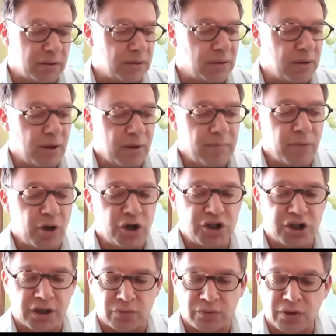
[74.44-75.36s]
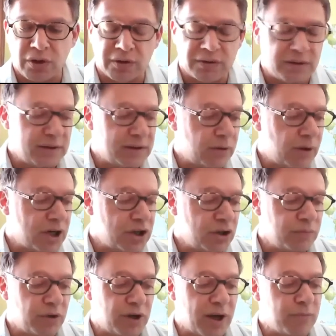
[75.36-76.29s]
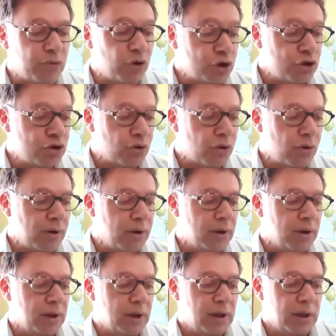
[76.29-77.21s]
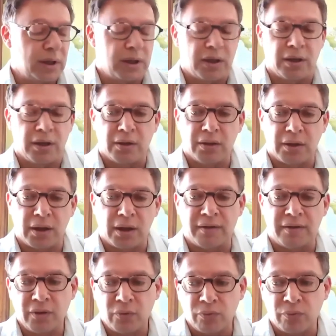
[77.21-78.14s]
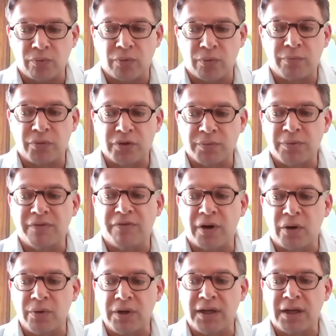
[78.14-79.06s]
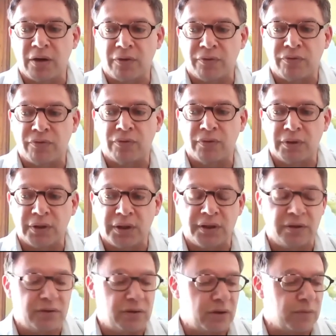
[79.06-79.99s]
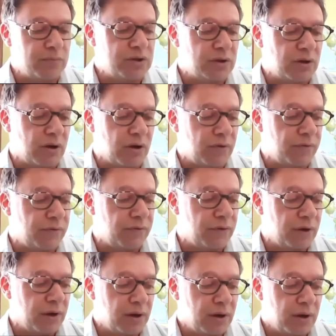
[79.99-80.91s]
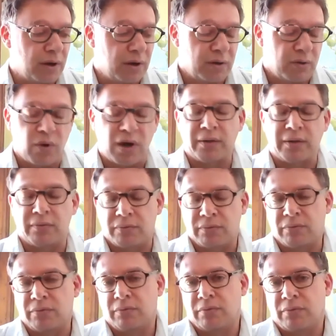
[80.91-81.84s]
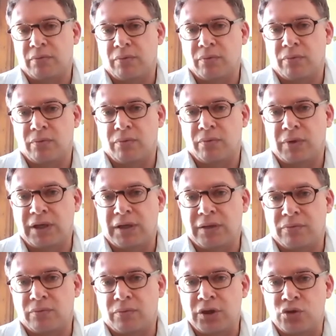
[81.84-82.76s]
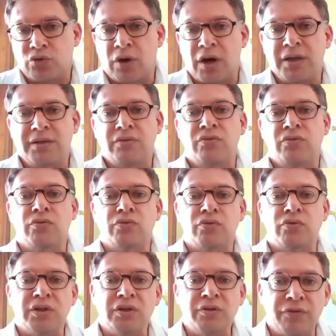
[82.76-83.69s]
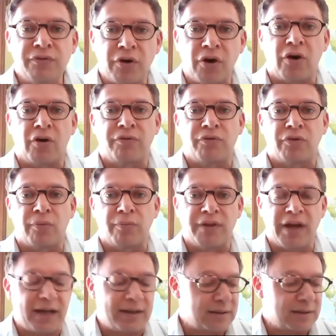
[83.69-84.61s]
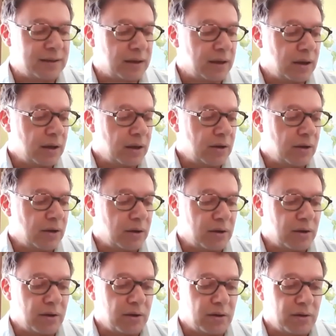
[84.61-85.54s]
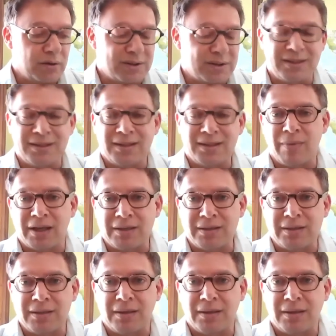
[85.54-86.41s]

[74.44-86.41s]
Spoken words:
much as regards interaction, but I'm not sure. I think one must be very careful in terms of when one tries to infer from that systematic